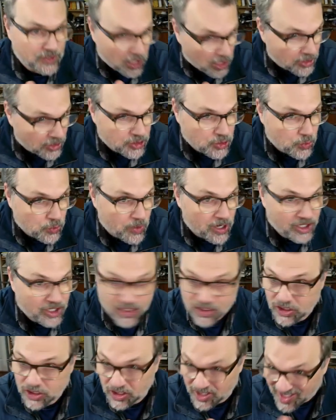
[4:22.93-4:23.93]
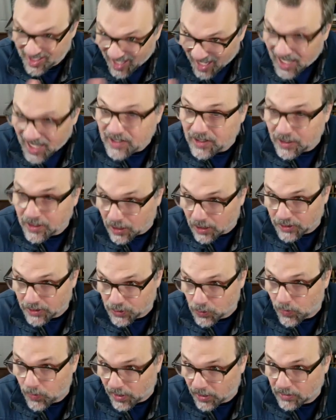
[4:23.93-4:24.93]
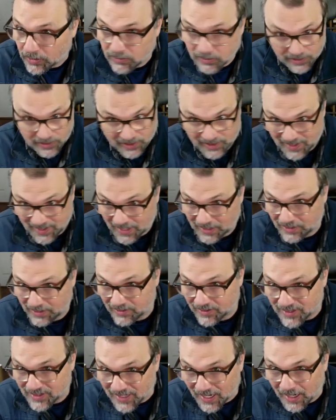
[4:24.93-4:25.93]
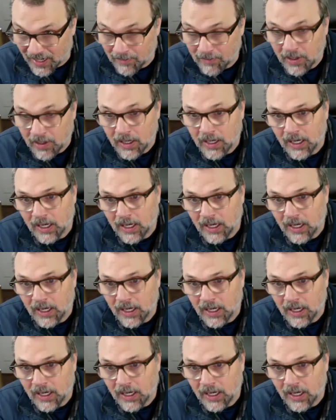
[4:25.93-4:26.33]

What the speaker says: R squared is contained in R squared. It's exactly the same.